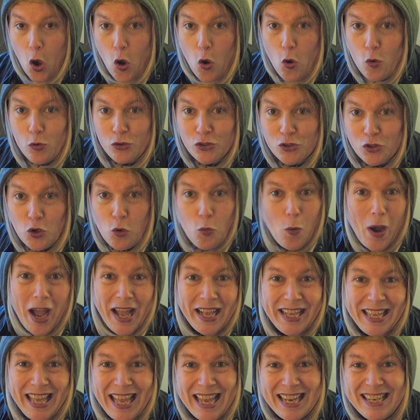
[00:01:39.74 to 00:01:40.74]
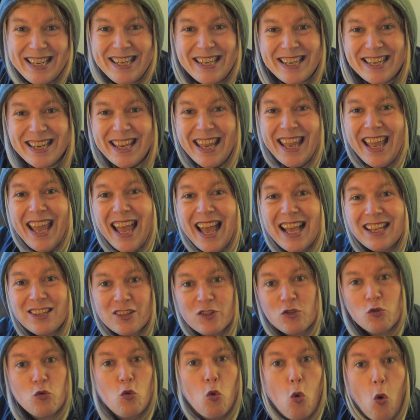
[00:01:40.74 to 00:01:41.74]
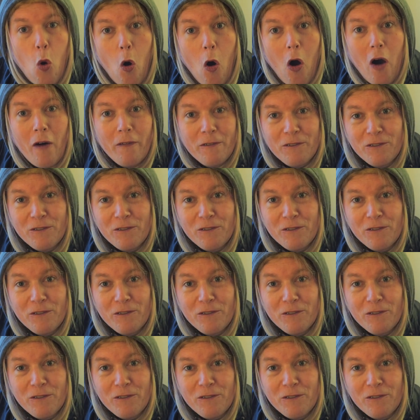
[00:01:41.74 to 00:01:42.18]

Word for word: Oh, so I get your cast dwarf.